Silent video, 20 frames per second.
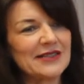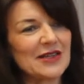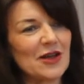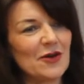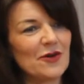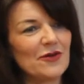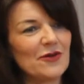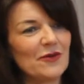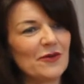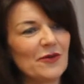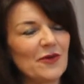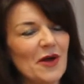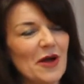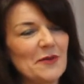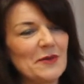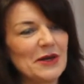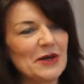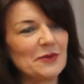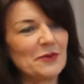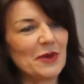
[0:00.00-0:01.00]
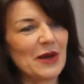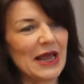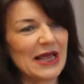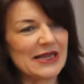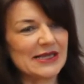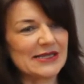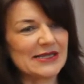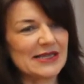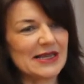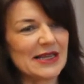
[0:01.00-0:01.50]
so I'm in a
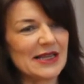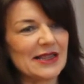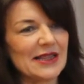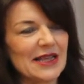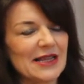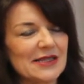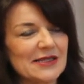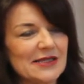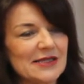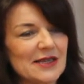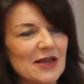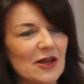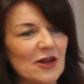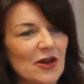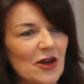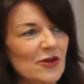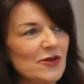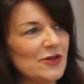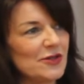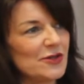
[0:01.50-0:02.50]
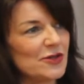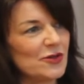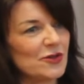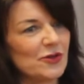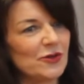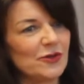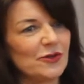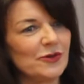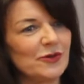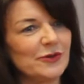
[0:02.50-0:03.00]
place that's close
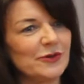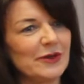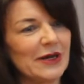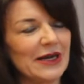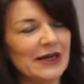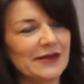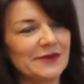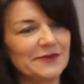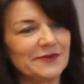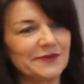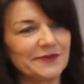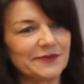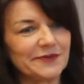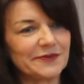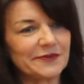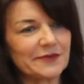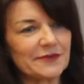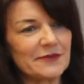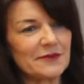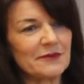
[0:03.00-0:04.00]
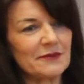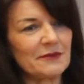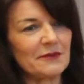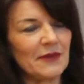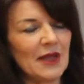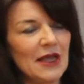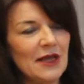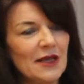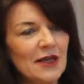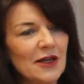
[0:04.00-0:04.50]
to um,
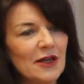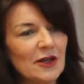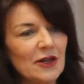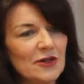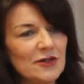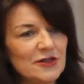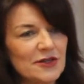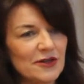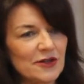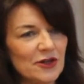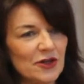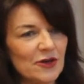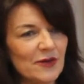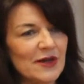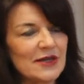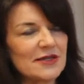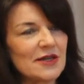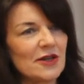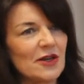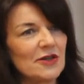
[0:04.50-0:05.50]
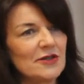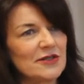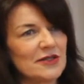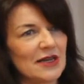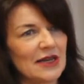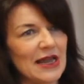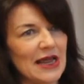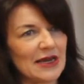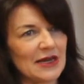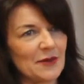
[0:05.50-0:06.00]
close to the U S, close
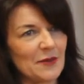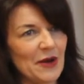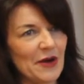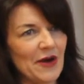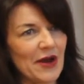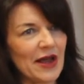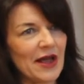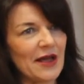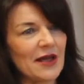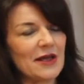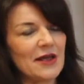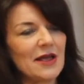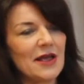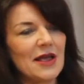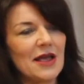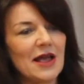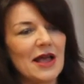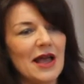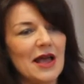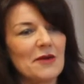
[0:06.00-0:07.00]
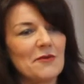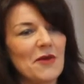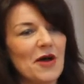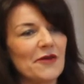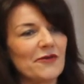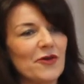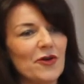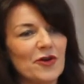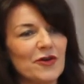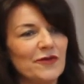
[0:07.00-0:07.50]
to Latin America. Um,
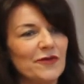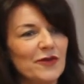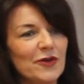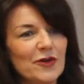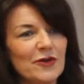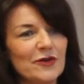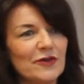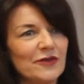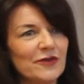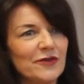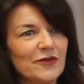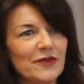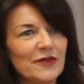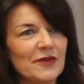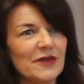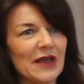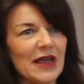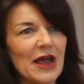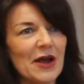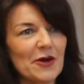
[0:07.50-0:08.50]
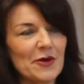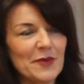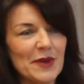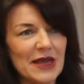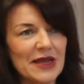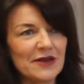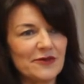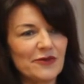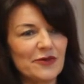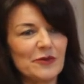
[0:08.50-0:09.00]
I've got a view of the
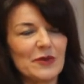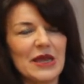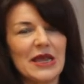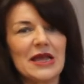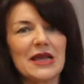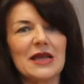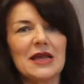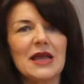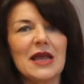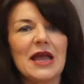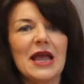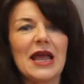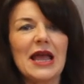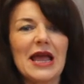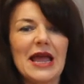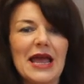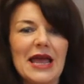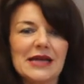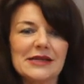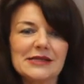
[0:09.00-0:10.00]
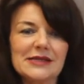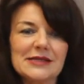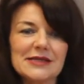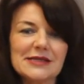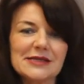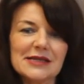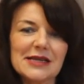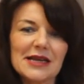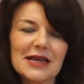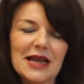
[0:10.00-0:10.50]
Caribbean from here,
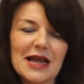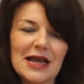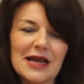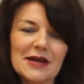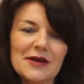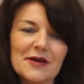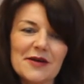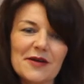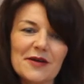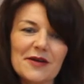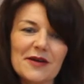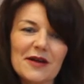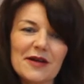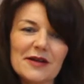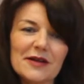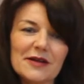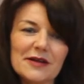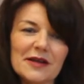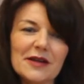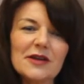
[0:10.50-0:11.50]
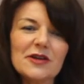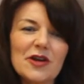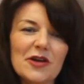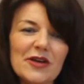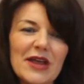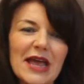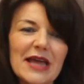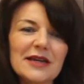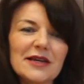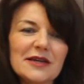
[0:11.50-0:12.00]
and uh, you know,
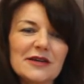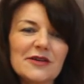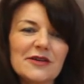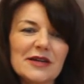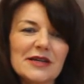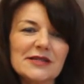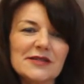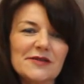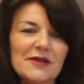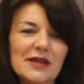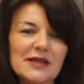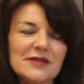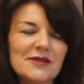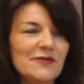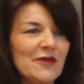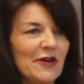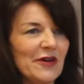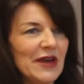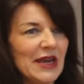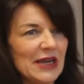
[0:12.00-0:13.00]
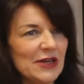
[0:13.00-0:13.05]
Canada is a, is a very